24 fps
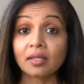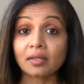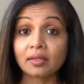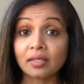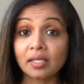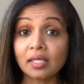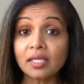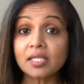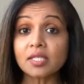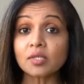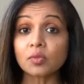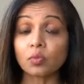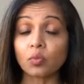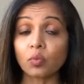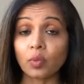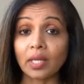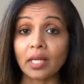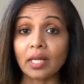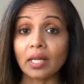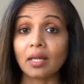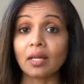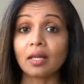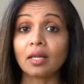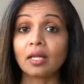This
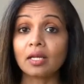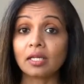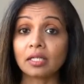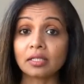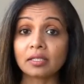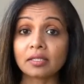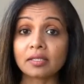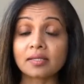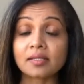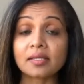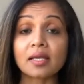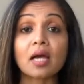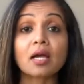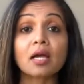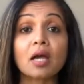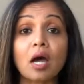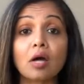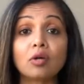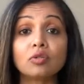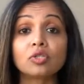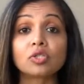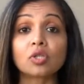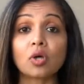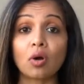will suck
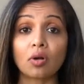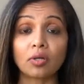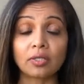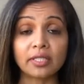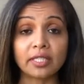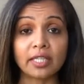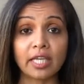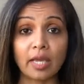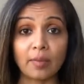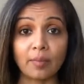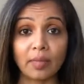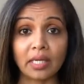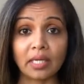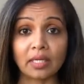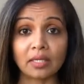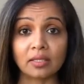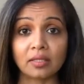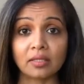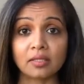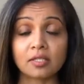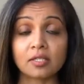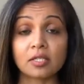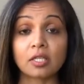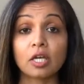out all the
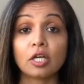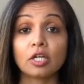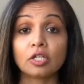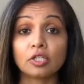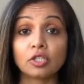chemicals